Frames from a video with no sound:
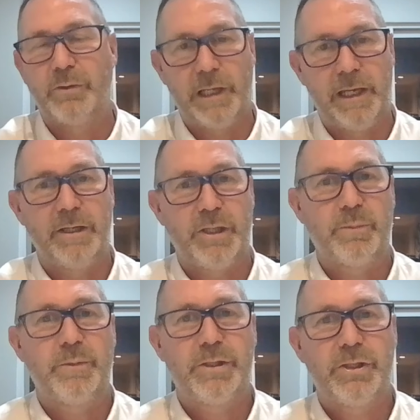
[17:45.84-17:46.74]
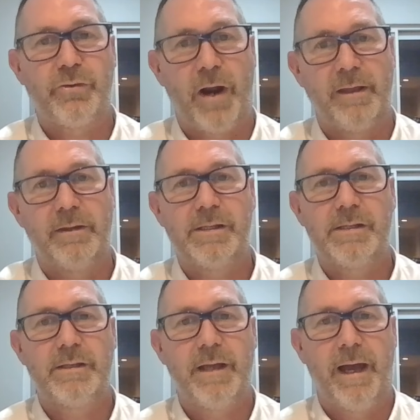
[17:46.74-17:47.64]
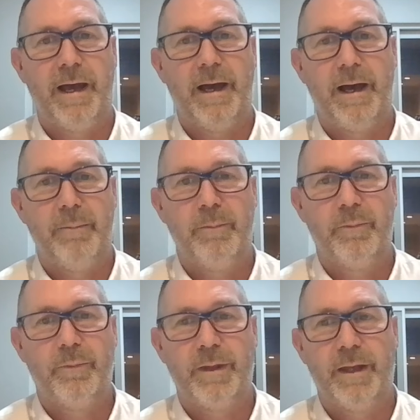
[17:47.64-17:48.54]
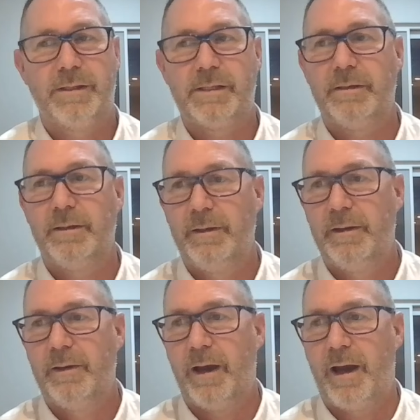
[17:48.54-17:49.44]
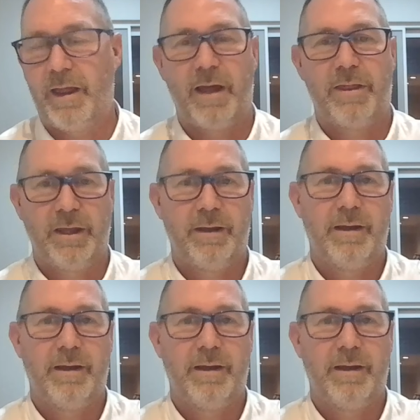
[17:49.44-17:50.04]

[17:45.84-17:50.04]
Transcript: those leadership strengths um, that's I, I